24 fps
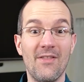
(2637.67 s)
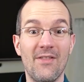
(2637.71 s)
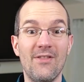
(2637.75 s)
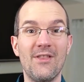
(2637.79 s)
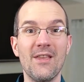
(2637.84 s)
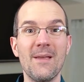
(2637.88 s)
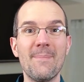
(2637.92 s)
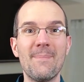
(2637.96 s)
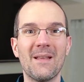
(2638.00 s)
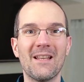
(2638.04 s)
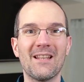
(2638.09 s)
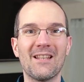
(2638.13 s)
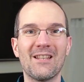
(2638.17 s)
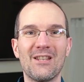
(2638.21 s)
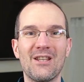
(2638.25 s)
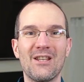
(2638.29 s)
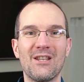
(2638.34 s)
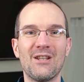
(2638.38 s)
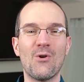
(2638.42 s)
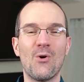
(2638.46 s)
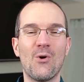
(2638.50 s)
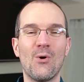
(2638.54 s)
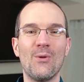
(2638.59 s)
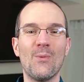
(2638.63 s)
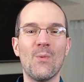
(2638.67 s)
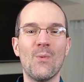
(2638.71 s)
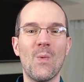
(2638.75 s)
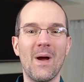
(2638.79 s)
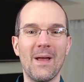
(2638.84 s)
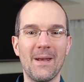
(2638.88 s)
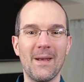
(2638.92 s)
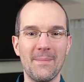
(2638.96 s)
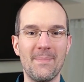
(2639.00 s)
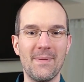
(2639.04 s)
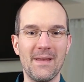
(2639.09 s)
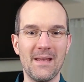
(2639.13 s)
Depending on
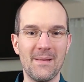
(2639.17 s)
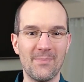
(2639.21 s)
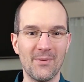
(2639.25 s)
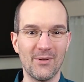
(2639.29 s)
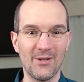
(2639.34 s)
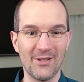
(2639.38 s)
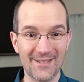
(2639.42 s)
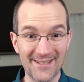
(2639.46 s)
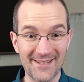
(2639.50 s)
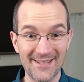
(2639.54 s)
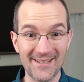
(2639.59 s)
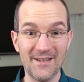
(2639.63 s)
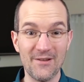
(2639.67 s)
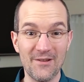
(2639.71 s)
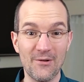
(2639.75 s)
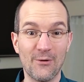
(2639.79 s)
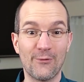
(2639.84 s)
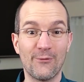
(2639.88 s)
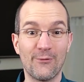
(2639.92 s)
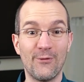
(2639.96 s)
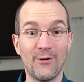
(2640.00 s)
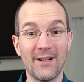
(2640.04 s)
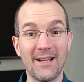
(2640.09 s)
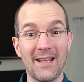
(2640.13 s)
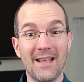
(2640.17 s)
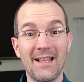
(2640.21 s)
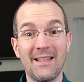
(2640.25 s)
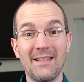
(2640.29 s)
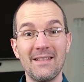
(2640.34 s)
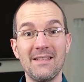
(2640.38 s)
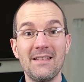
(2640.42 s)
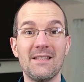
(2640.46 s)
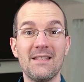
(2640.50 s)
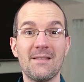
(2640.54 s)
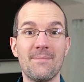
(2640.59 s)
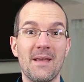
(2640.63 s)
when people see your funnel,
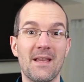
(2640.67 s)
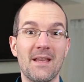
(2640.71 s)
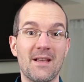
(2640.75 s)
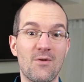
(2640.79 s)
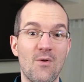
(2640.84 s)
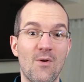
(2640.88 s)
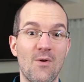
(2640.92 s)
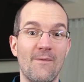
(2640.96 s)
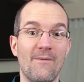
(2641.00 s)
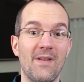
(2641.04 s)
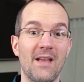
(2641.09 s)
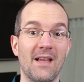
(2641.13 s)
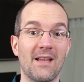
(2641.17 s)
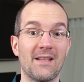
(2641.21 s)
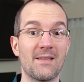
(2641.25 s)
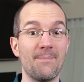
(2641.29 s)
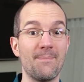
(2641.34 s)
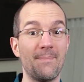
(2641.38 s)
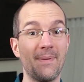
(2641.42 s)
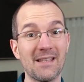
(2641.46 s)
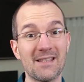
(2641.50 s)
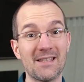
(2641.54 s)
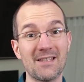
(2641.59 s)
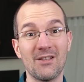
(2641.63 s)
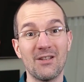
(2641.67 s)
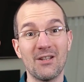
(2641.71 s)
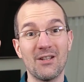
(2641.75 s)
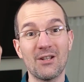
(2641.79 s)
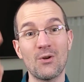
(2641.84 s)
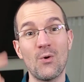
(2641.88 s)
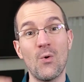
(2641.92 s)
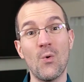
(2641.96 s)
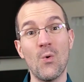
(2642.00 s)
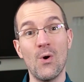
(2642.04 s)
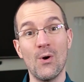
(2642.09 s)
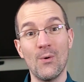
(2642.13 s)
it may convert
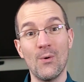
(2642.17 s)
better or